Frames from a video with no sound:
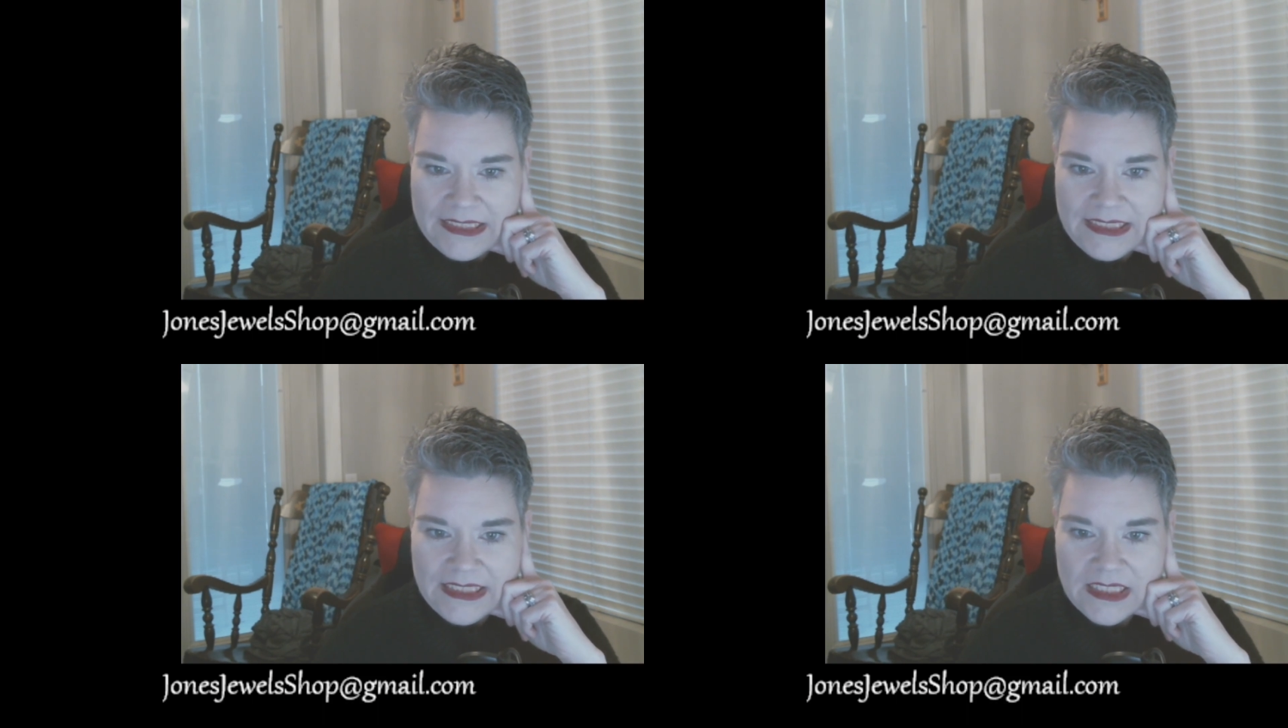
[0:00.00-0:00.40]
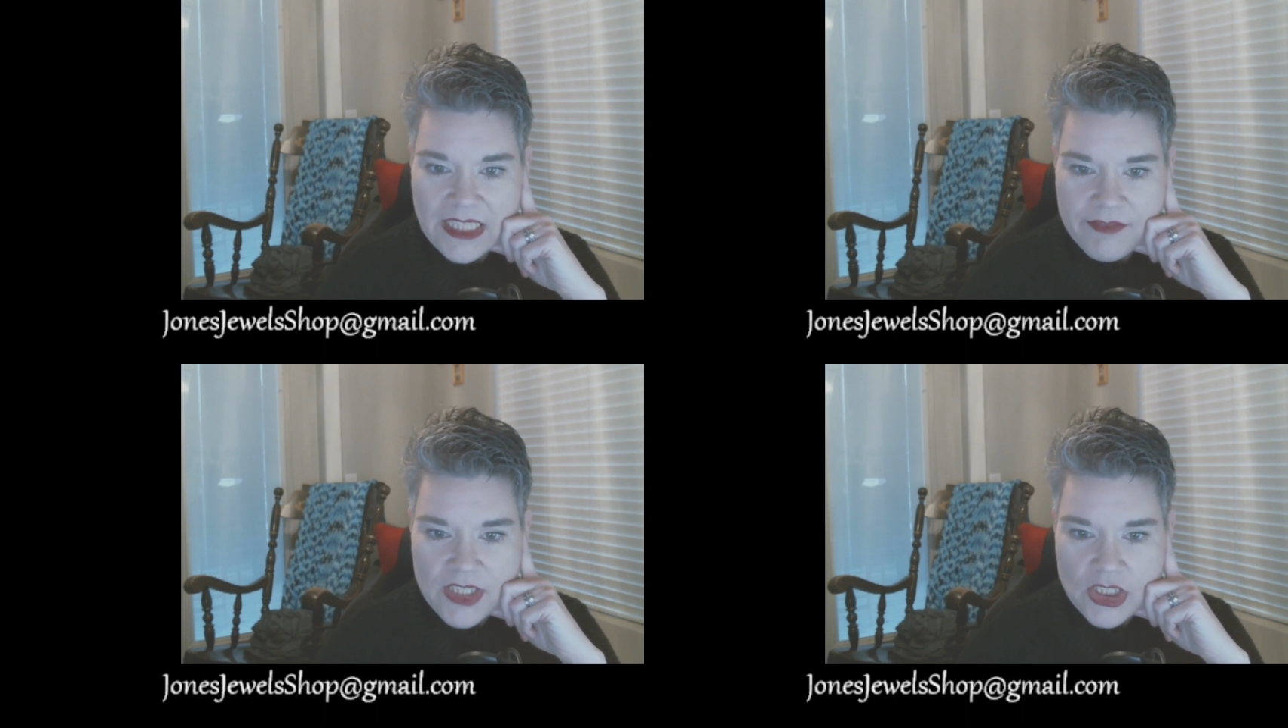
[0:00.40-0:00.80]
I still
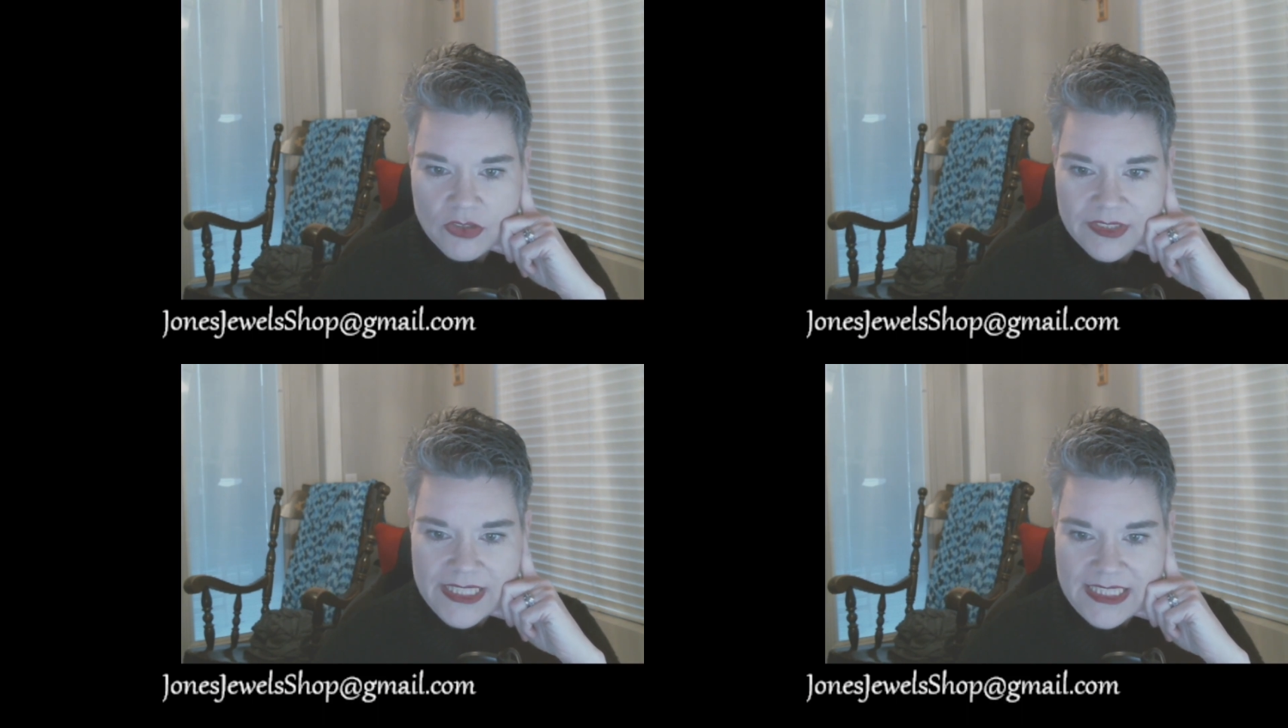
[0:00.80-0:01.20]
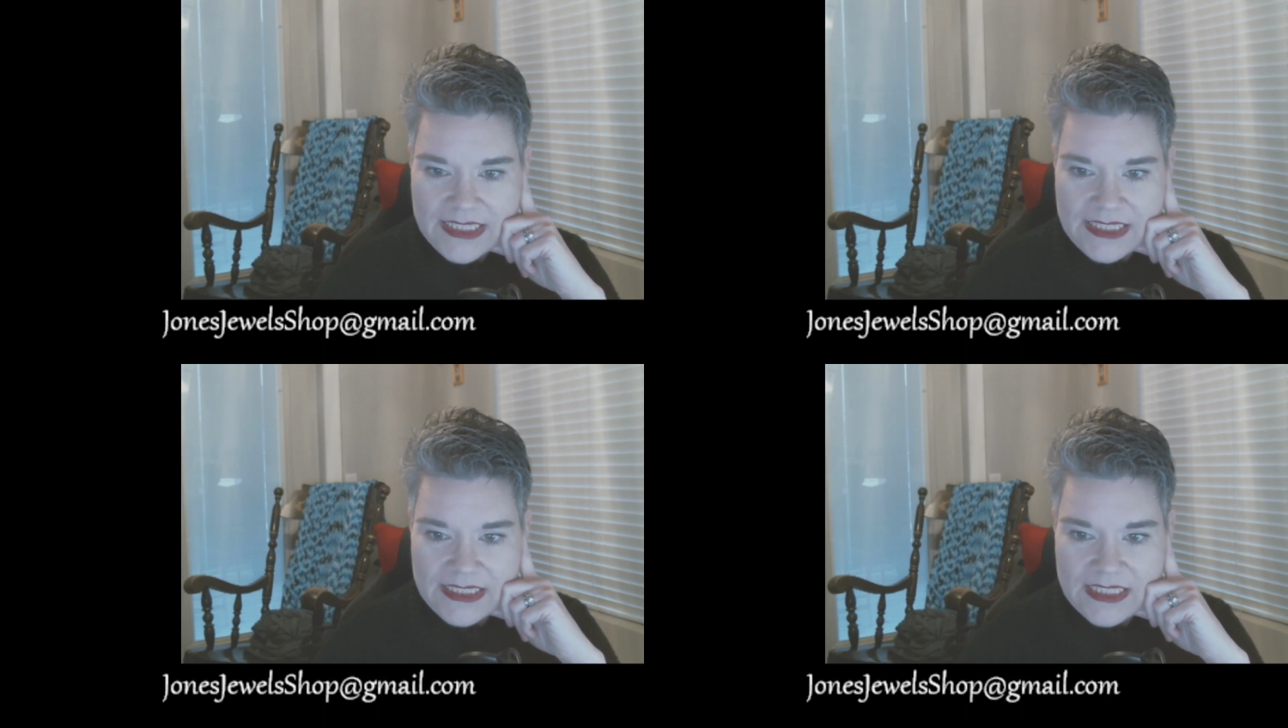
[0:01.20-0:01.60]
love the jewelry. This
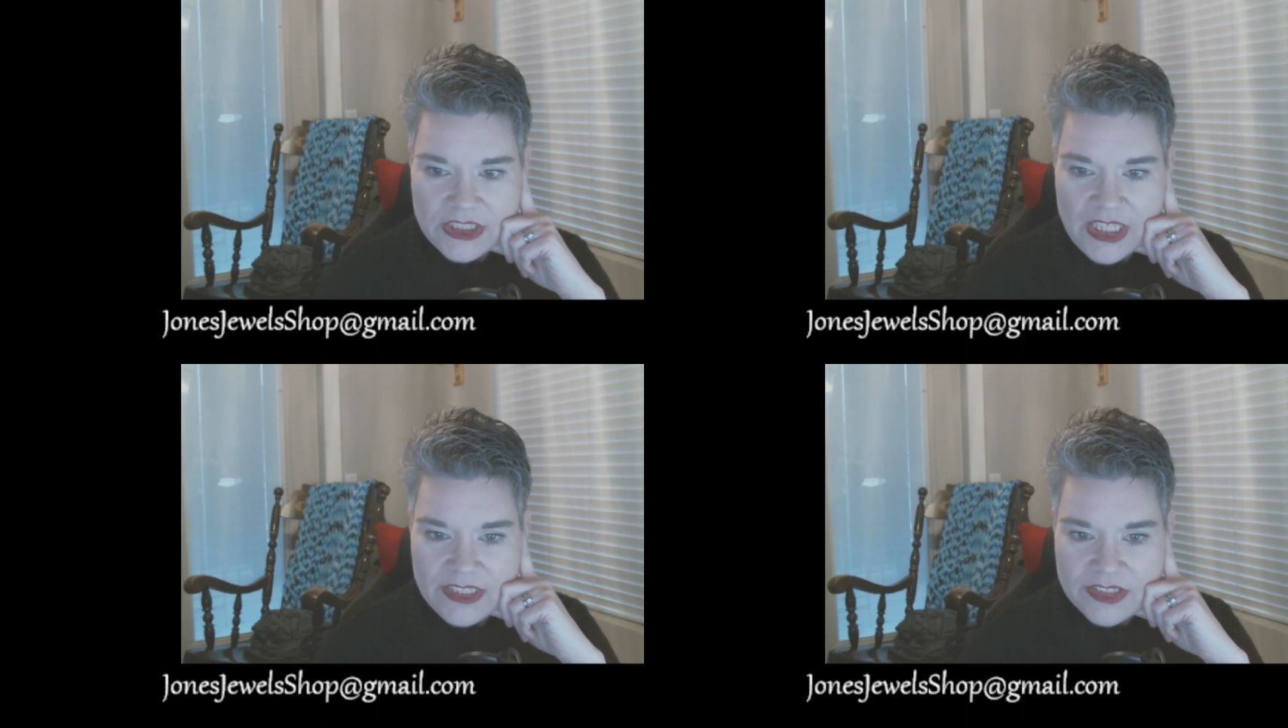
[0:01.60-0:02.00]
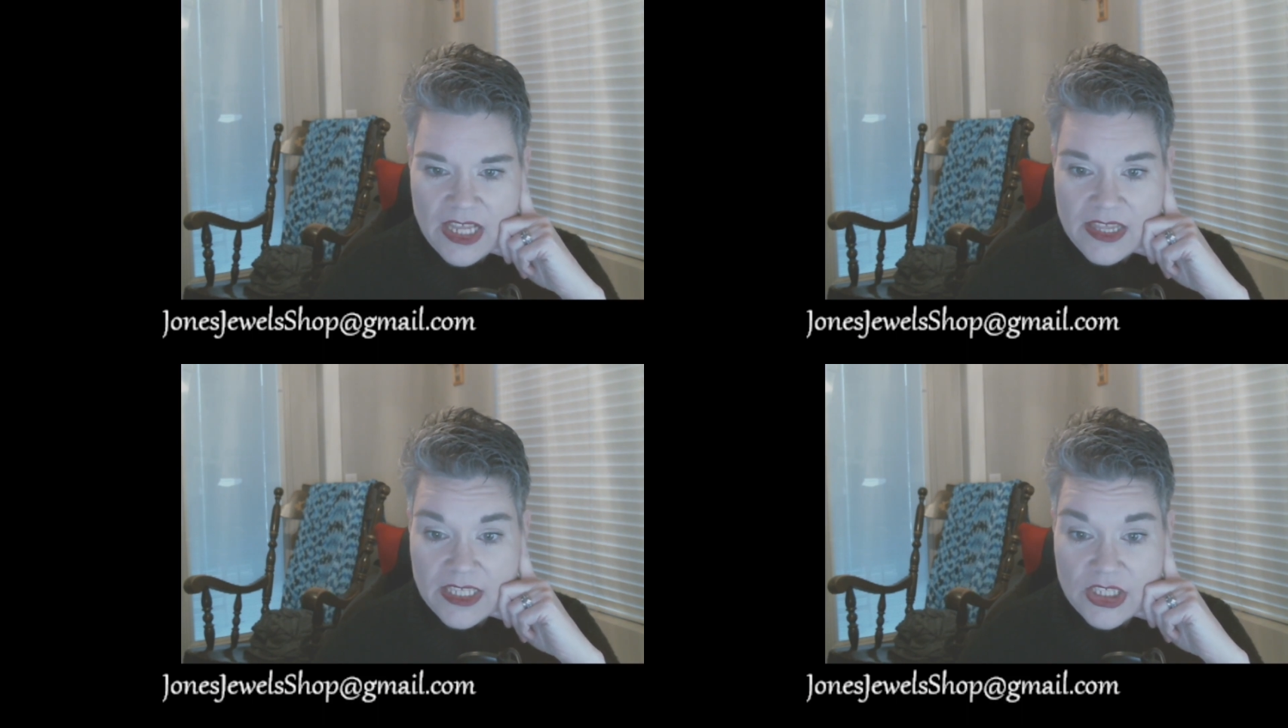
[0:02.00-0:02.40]
decision has
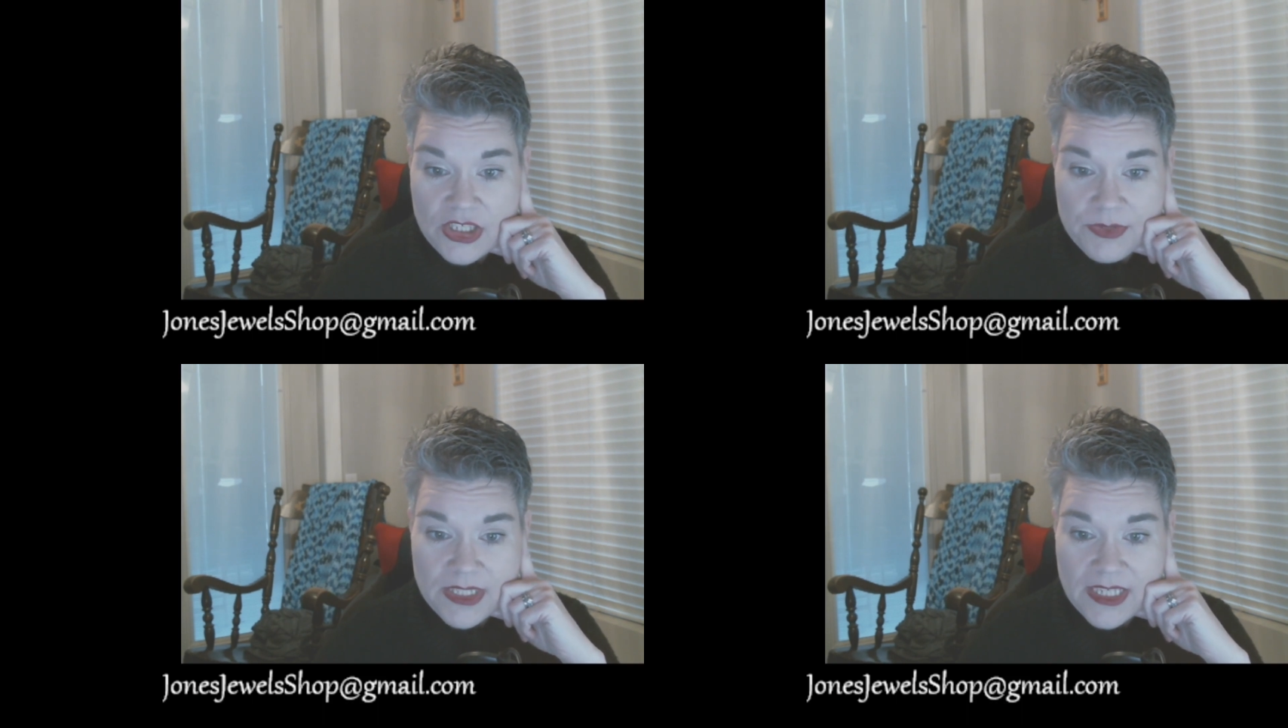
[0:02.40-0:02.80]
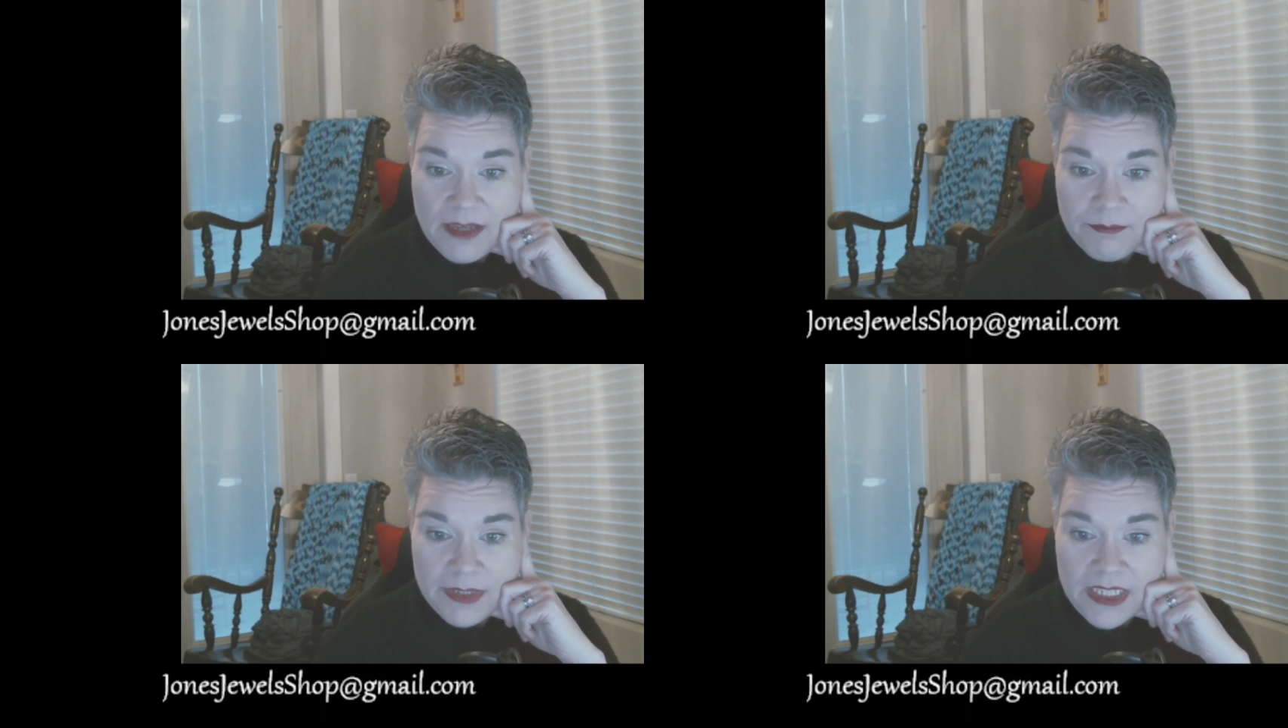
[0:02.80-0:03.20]
nothing to do with the
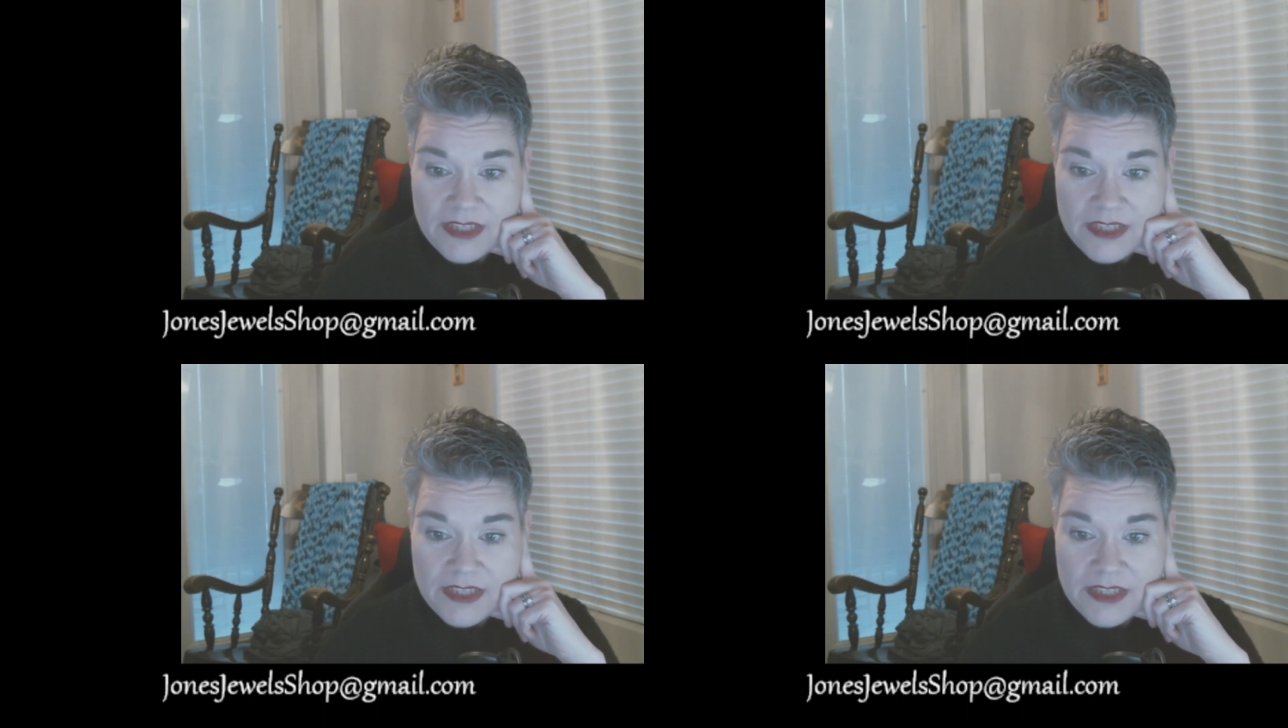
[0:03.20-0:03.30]
company,